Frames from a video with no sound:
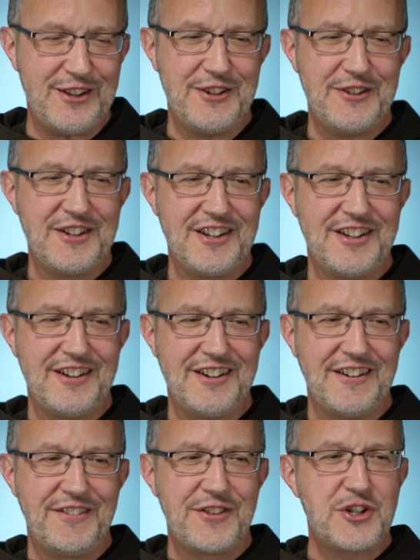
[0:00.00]
you.
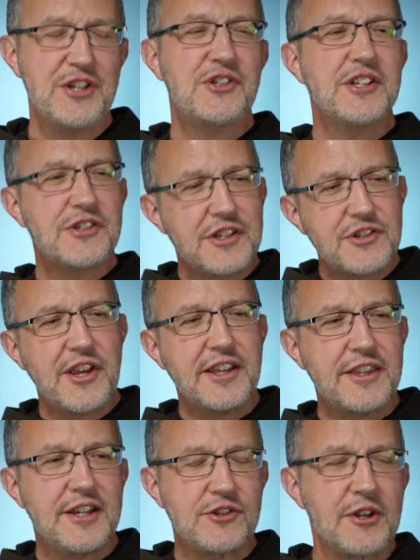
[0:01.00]
She says it's
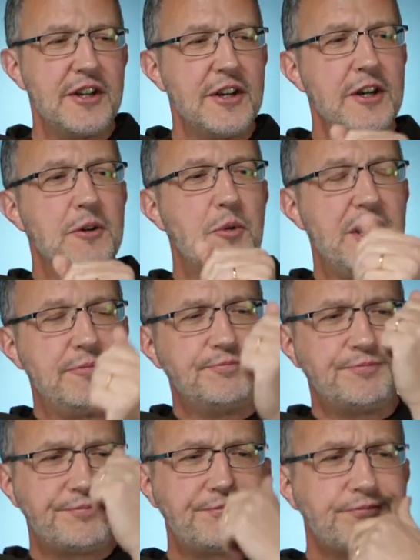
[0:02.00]
like this.
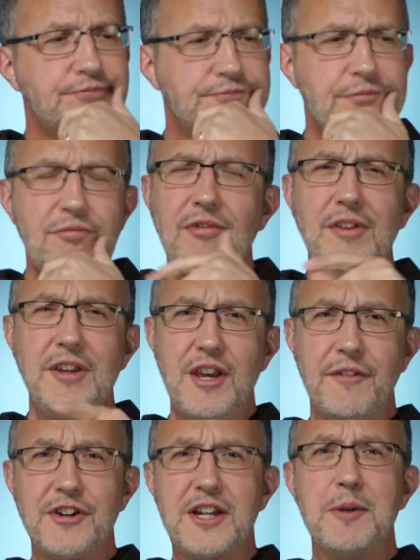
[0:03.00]
When
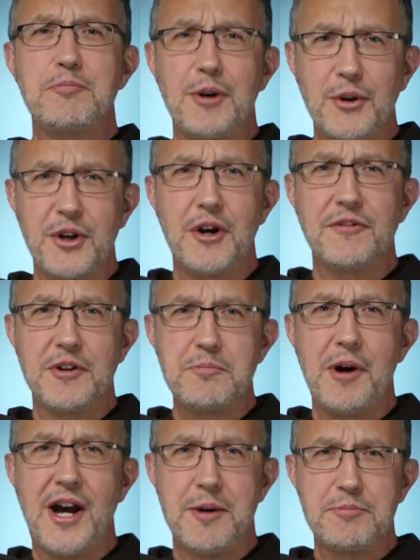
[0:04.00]
you ever get pulled over
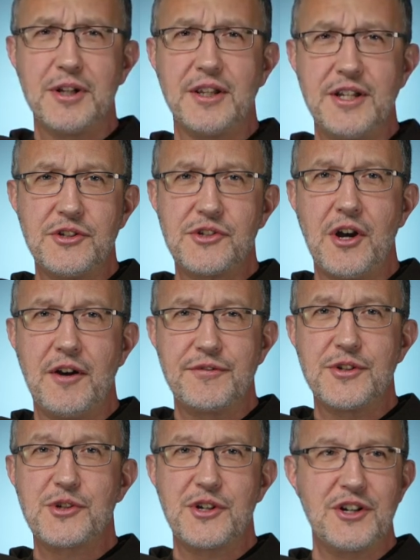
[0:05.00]
by a police
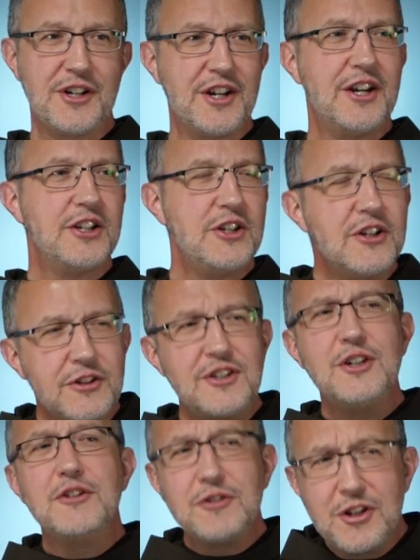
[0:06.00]
officer,
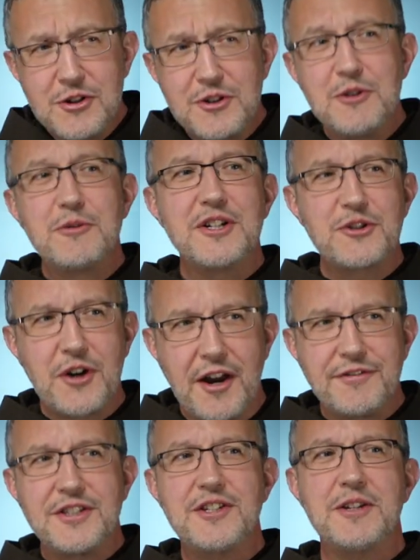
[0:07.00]
you knew you were
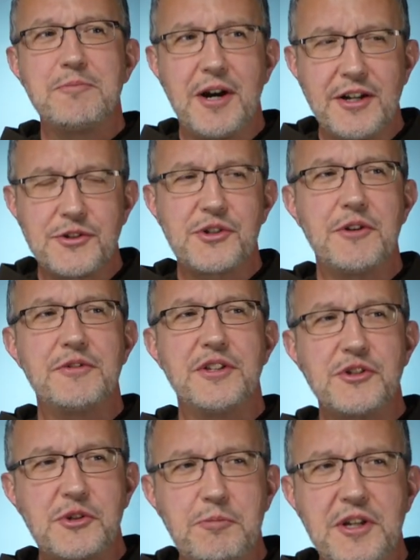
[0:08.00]
driving 10 miles over
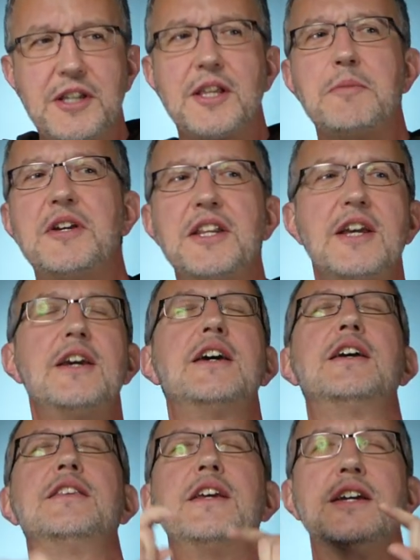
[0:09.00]
the speed limit,
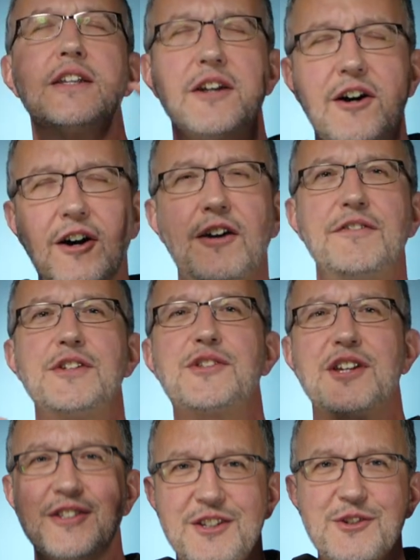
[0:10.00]
and then all of a
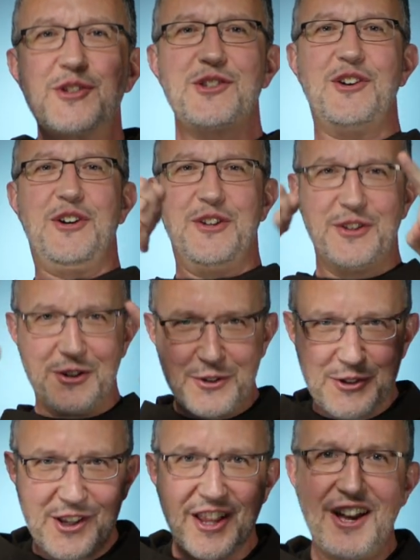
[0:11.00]
sudden you saw
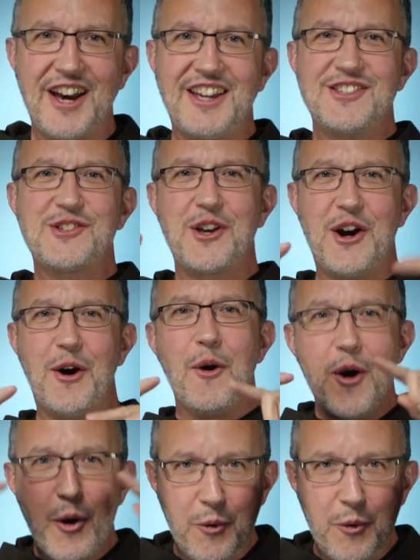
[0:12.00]
those lights go,